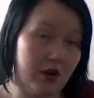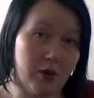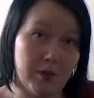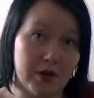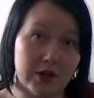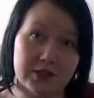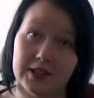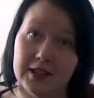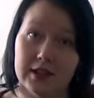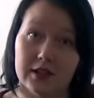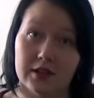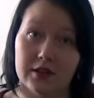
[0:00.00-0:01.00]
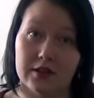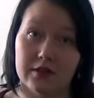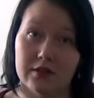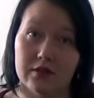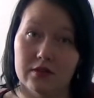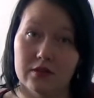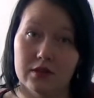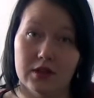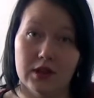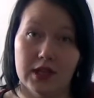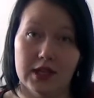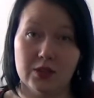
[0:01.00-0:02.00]
alpaca silk
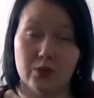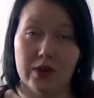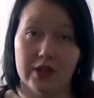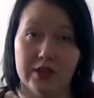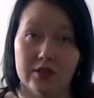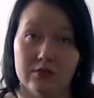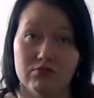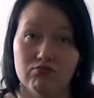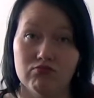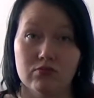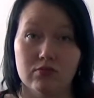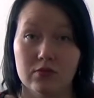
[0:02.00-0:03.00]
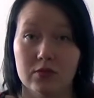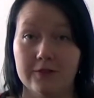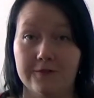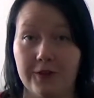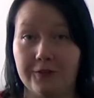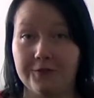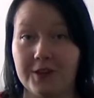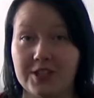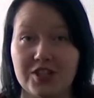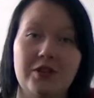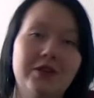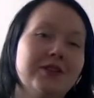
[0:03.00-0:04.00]
lace weight fluffness,